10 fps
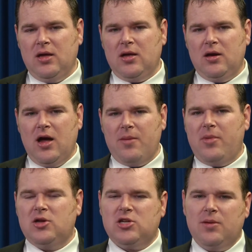Not
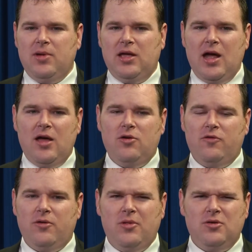much can be gathered
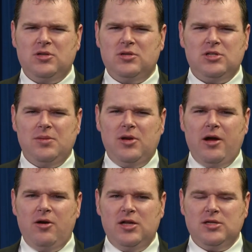from those
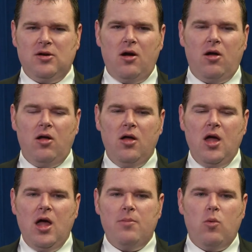similarities at all,
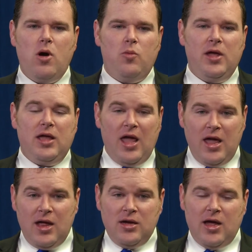but what we
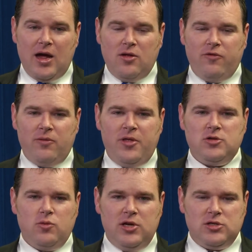can gather from
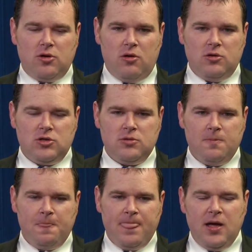this research
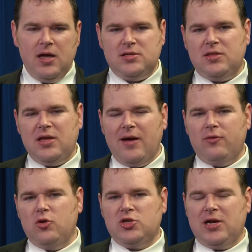is that the
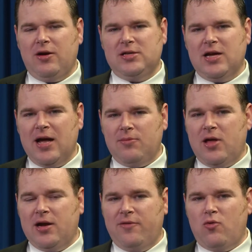evolutionary
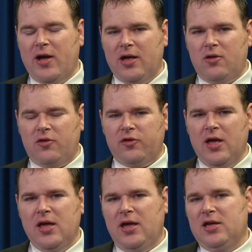timeline of whales
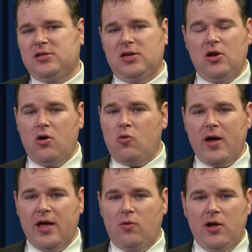is in no
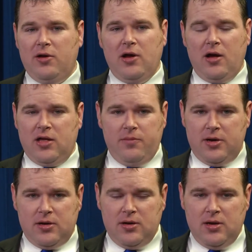way well
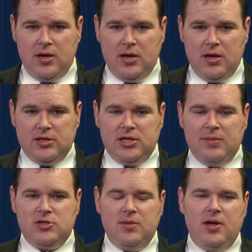documented. It
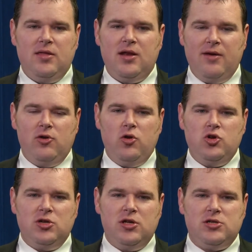seems to me that
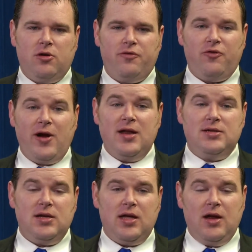evolutionists are
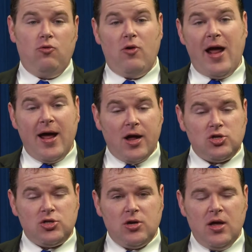frantic and
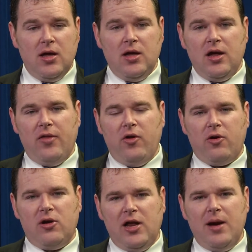rash in their
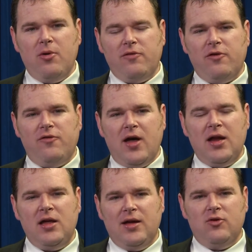clamor for
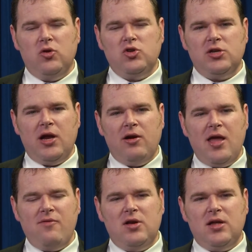finding evolutionary
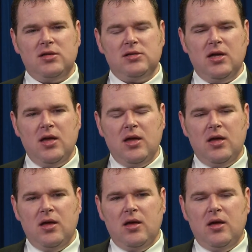evidence.
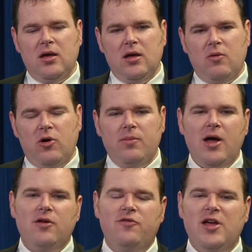What
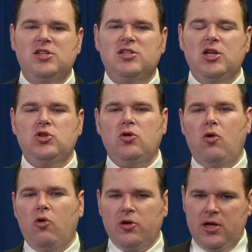about vestigial
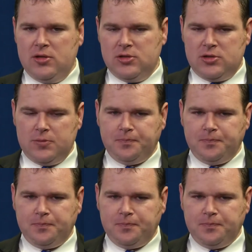organs?